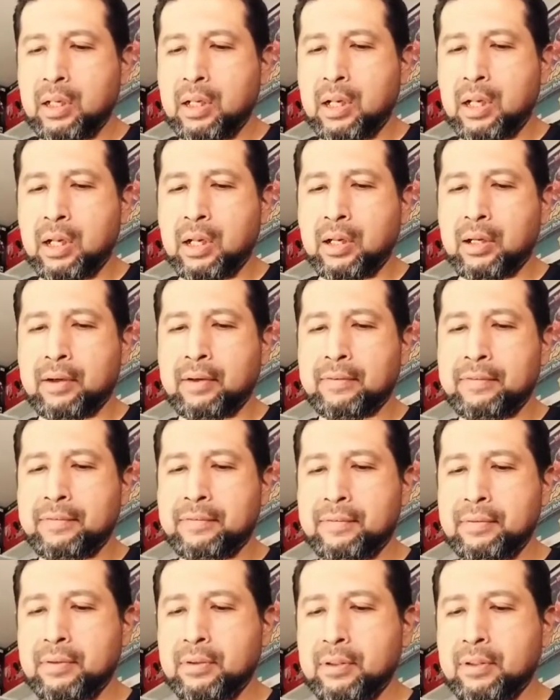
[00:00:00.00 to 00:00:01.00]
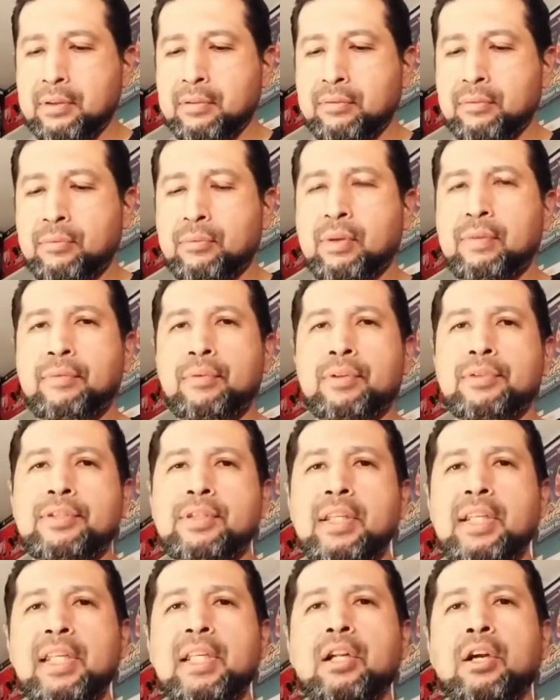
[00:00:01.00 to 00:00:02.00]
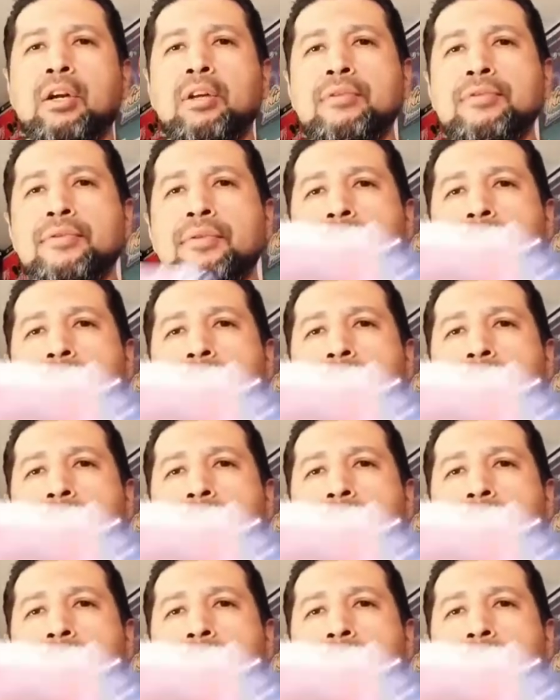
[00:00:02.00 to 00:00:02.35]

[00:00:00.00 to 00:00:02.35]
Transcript: of River City Girls,